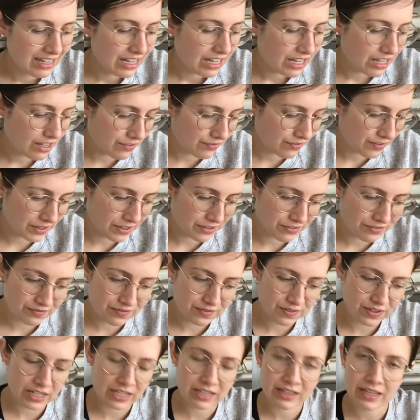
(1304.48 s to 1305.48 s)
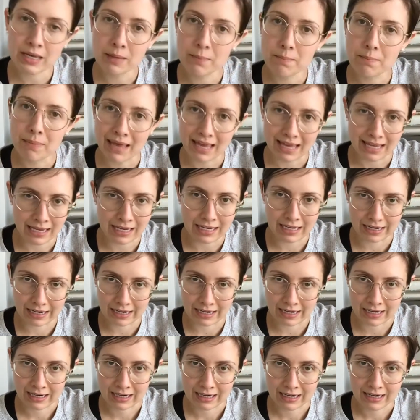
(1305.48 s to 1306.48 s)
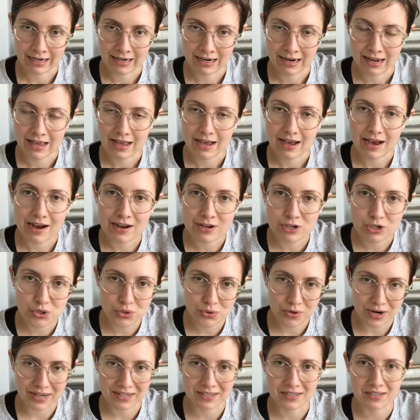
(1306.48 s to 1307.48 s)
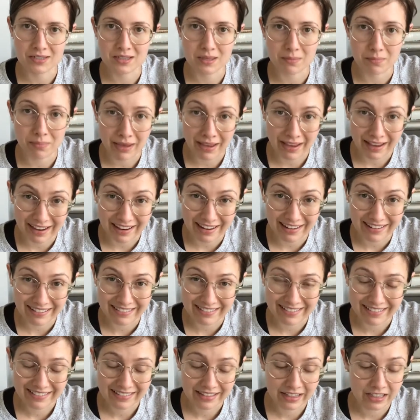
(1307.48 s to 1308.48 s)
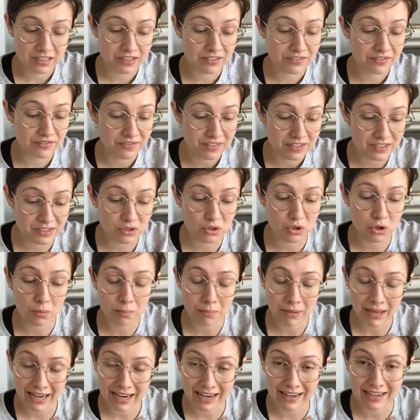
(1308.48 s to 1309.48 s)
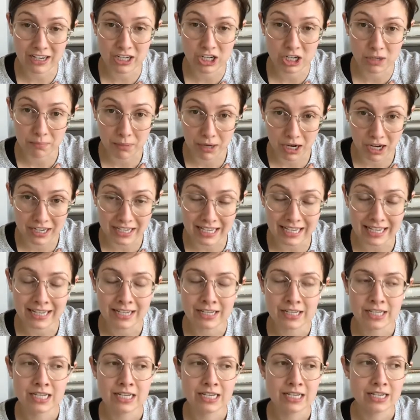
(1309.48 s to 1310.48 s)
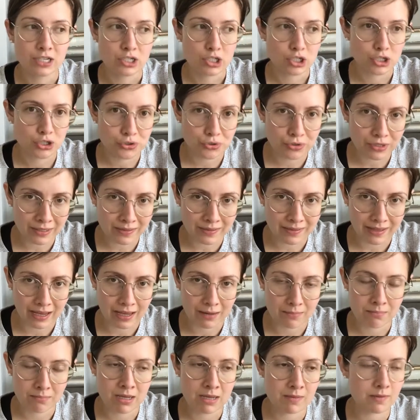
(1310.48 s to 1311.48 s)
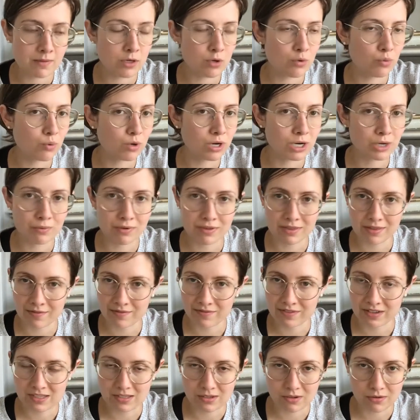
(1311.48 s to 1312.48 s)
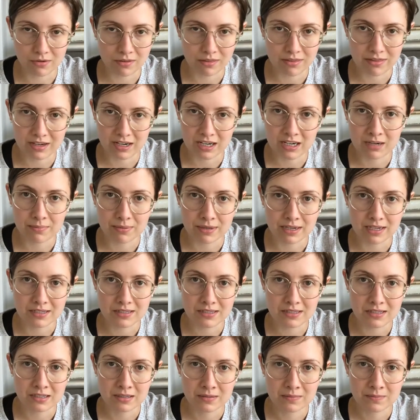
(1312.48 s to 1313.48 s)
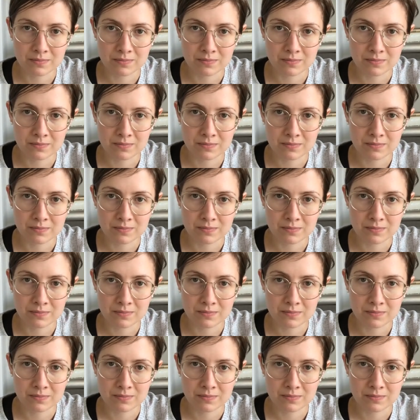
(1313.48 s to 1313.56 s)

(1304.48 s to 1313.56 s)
If you're feeling pain, address the pain, like the physical pain in your body, treat that. Maybe you work with a physical therapist.